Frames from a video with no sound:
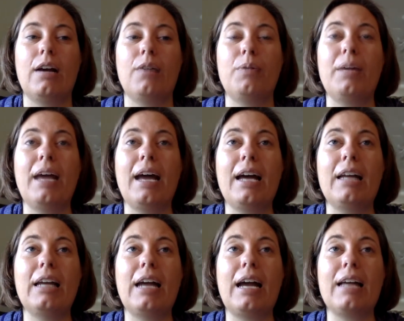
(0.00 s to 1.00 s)
We had
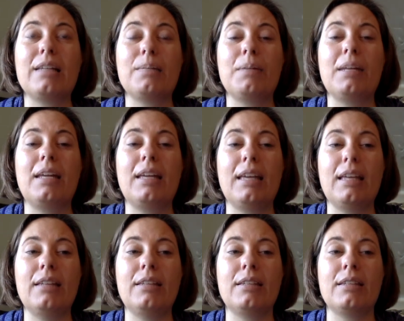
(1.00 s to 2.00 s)
as many
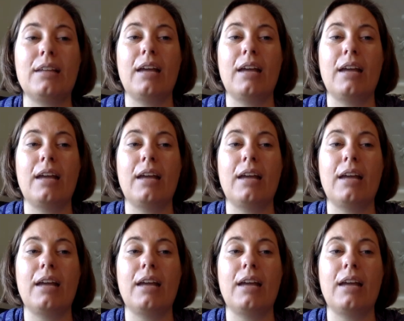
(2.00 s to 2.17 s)
kids